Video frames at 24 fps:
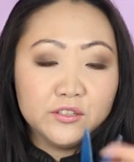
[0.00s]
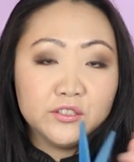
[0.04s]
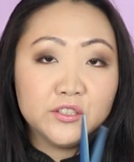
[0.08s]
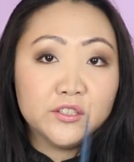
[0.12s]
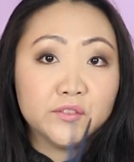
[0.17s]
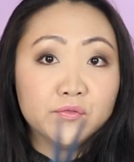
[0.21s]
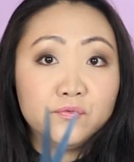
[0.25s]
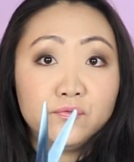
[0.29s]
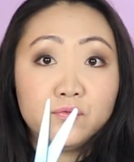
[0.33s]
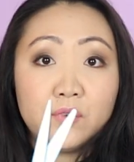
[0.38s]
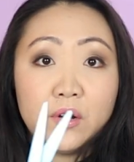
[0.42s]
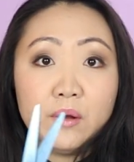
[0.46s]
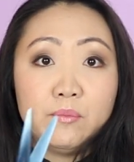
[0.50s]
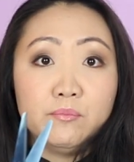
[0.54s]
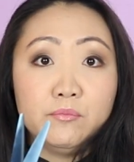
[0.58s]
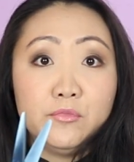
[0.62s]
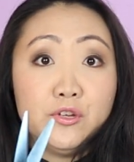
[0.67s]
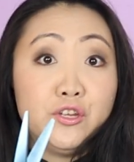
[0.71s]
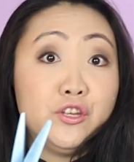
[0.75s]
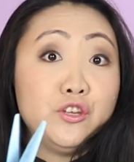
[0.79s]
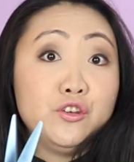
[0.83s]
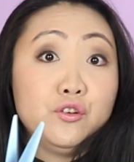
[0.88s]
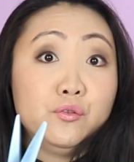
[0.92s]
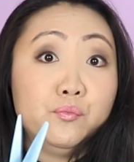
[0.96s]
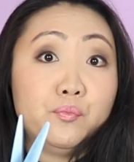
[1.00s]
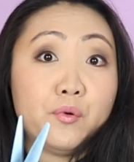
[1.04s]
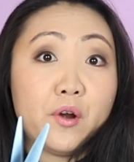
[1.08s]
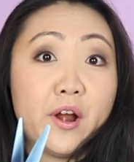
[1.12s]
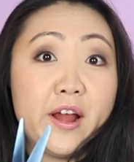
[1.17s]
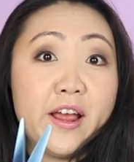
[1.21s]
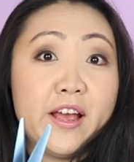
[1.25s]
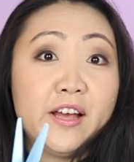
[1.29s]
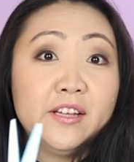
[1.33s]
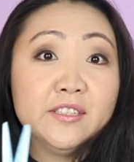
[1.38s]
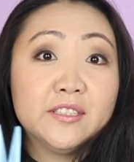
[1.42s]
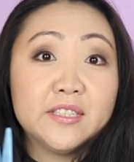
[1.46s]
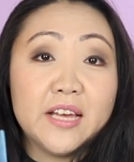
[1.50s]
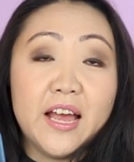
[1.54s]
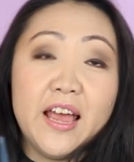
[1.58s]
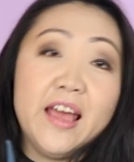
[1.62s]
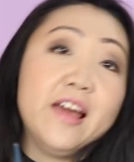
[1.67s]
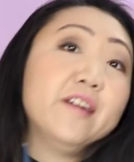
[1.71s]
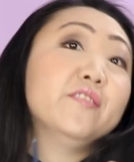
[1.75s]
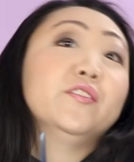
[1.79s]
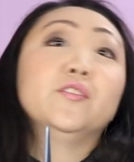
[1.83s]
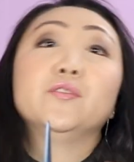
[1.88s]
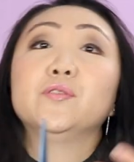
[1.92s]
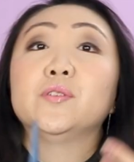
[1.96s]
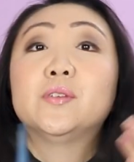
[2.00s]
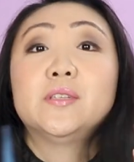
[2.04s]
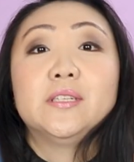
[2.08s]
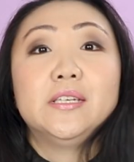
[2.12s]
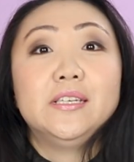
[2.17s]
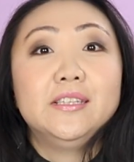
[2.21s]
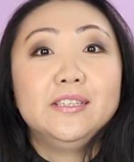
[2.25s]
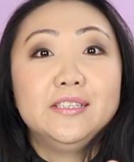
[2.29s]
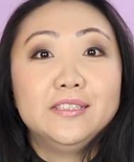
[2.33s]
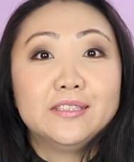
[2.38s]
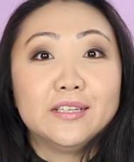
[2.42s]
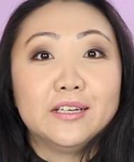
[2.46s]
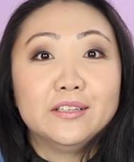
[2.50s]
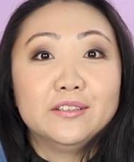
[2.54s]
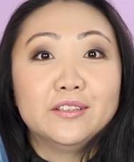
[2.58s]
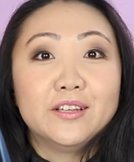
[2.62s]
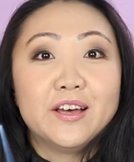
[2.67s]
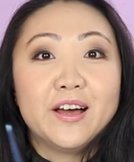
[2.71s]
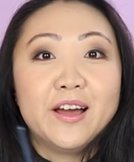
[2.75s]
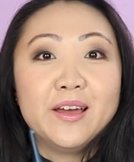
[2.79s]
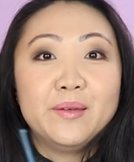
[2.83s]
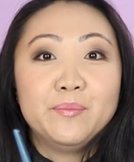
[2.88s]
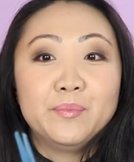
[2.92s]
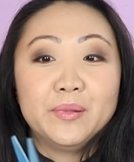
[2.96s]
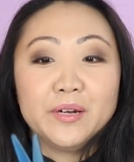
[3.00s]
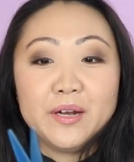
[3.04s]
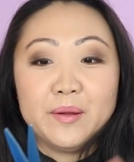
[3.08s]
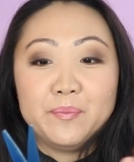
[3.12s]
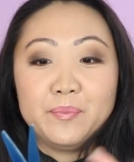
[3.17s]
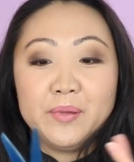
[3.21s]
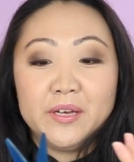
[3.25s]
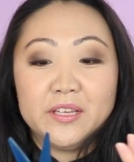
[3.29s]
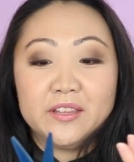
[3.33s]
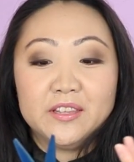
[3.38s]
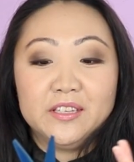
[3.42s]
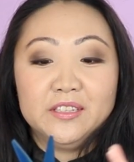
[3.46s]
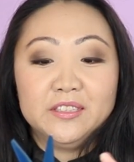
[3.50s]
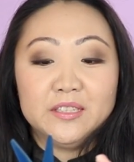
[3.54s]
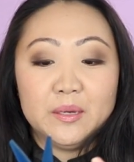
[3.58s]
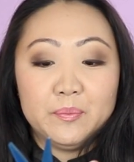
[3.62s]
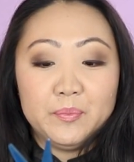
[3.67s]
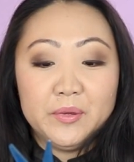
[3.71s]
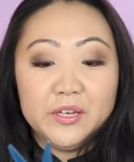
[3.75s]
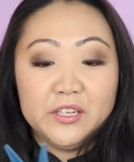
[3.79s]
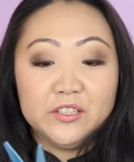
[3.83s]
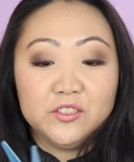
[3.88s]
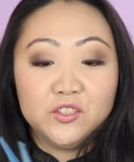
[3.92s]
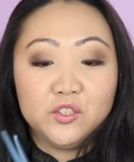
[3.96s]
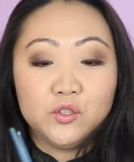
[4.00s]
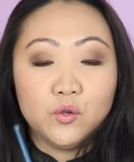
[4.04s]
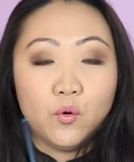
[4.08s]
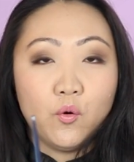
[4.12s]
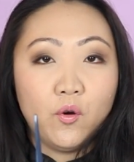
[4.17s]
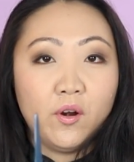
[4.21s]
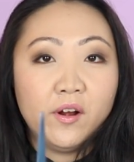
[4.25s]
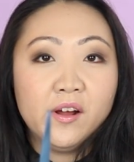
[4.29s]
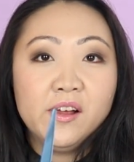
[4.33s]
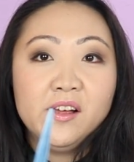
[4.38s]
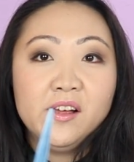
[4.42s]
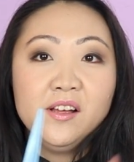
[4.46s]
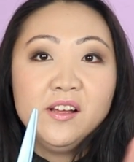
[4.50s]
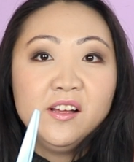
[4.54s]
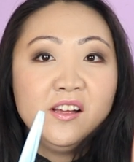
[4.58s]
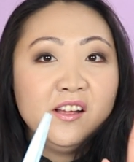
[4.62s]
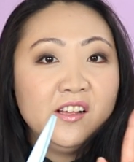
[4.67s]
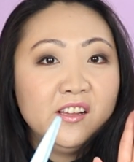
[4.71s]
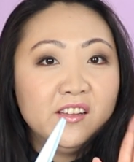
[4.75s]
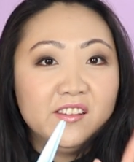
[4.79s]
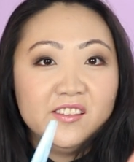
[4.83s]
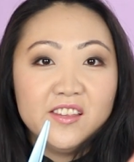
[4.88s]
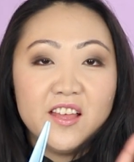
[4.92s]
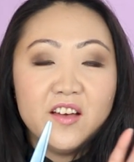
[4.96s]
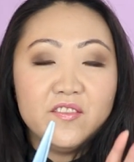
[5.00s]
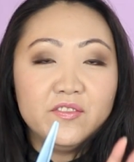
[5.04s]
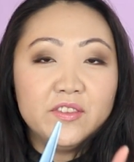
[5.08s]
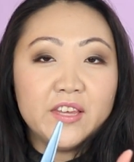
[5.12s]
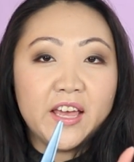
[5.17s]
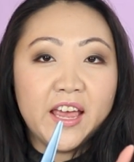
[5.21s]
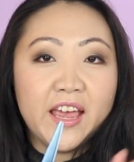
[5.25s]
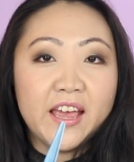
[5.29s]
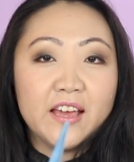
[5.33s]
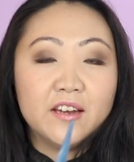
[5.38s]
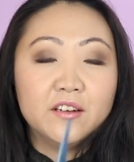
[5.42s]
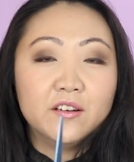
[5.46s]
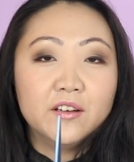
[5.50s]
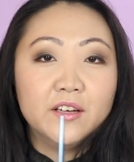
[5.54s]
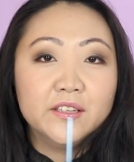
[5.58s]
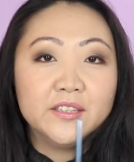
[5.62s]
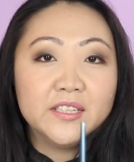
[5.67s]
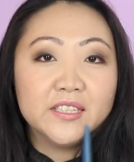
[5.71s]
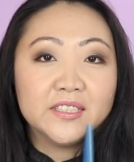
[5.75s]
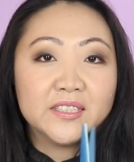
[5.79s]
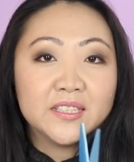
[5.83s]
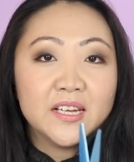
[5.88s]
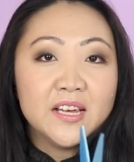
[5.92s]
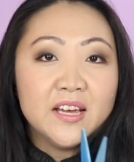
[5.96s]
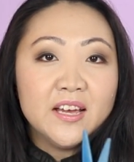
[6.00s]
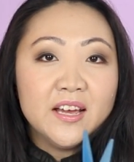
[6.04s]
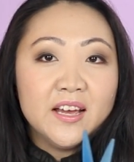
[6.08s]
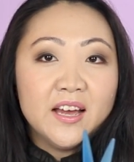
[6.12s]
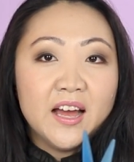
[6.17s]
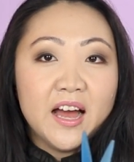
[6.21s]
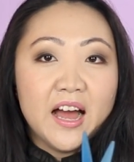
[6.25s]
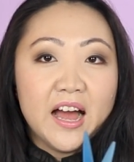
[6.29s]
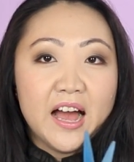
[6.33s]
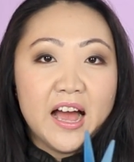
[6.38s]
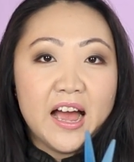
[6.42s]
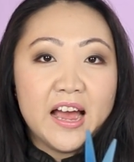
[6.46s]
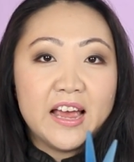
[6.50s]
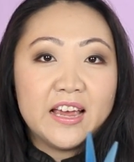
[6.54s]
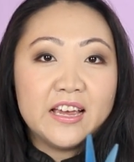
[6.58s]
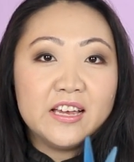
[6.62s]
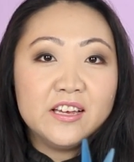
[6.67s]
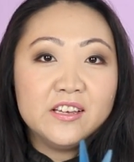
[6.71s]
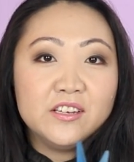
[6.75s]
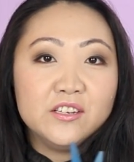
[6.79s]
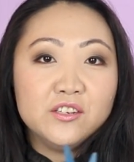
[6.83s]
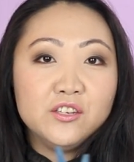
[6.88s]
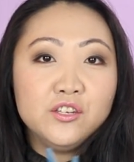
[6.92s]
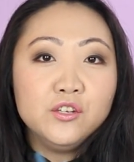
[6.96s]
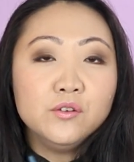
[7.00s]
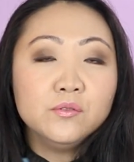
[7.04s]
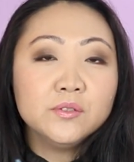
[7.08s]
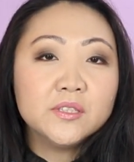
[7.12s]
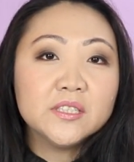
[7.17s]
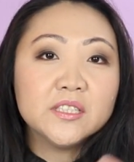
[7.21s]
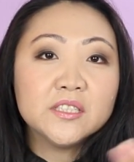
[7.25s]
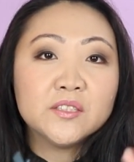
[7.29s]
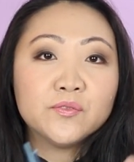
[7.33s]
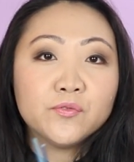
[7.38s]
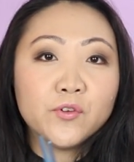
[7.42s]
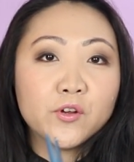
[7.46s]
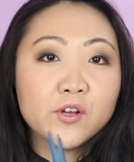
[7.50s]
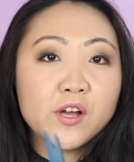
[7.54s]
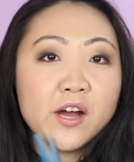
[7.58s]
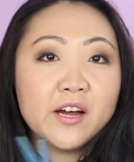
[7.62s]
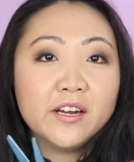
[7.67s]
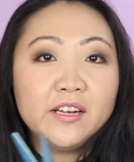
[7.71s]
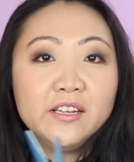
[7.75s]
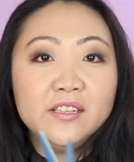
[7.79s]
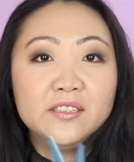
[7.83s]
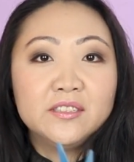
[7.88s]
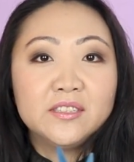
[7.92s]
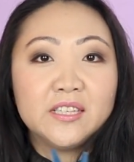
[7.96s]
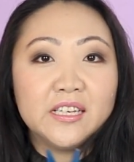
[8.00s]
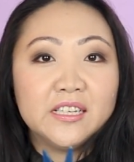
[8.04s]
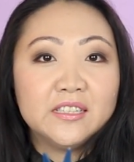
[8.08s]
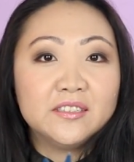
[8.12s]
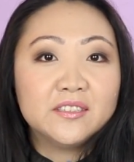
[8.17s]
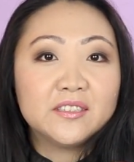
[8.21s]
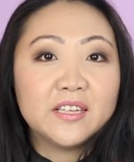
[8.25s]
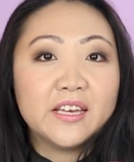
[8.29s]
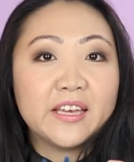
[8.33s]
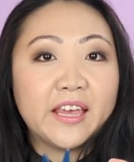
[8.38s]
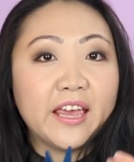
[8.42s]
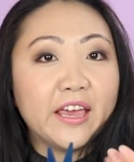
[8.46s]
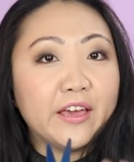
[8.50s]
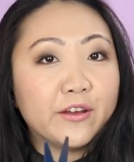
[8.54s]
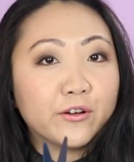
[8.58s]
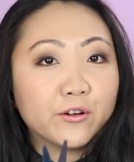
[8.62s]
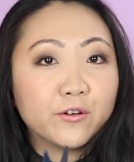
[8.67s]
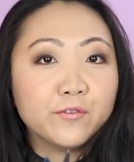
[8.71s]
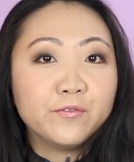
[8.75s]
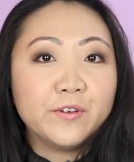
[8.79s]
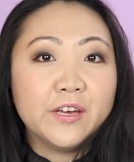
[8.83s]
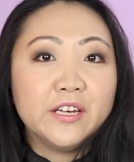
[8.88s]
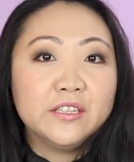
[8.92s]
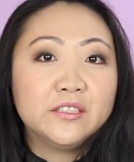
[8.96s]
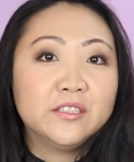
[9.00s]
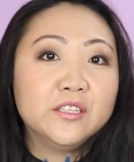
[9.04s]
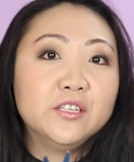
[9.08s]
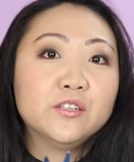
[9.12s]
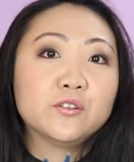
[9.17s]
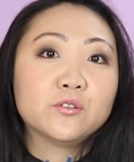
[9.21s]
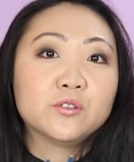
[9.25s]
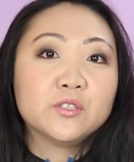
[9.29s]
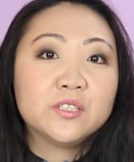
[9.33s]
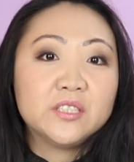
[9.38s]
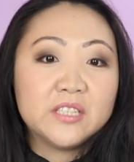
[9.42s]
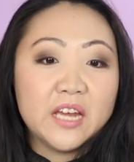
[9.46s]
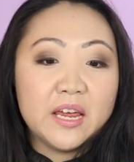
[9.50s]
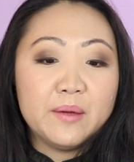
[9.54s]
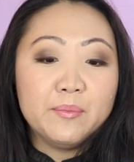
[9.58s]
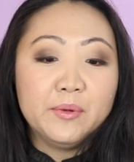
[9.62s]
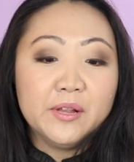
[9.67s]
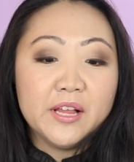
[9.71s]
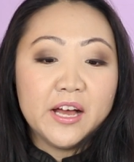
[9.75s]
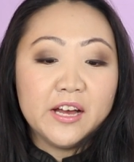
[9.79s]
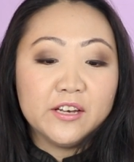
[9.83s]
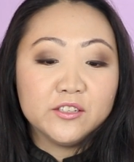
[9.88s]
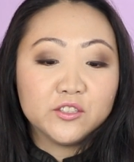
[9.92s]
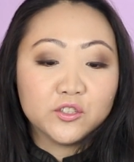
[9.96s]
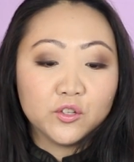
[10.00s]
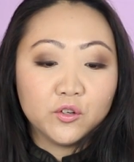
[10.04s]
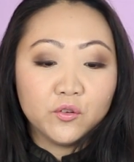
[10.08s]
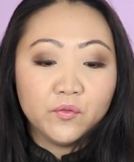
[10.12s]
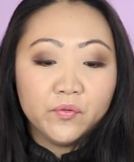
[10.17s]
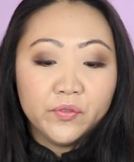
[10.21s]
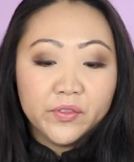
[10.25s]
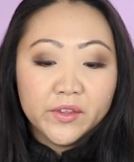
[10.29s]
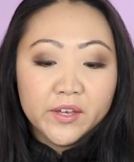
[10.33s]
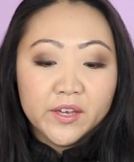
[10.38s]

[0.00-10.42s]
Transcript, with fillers: It's from U Brands. I haven't seen these online, but I picked these up in store. Love the handle on this. I use this for cutting things like interfacing or stabilizer.